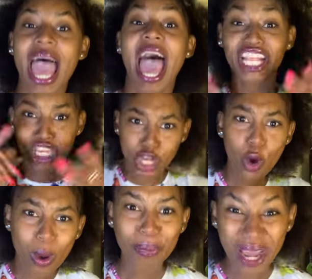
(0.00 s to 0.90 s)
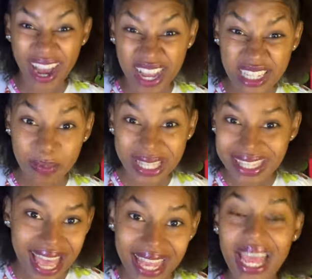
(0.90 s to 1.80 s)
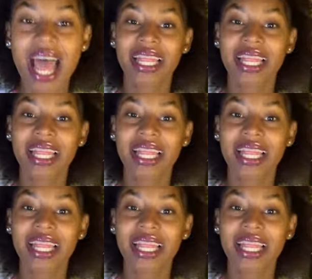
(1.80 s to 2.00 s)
And you know what my husband said?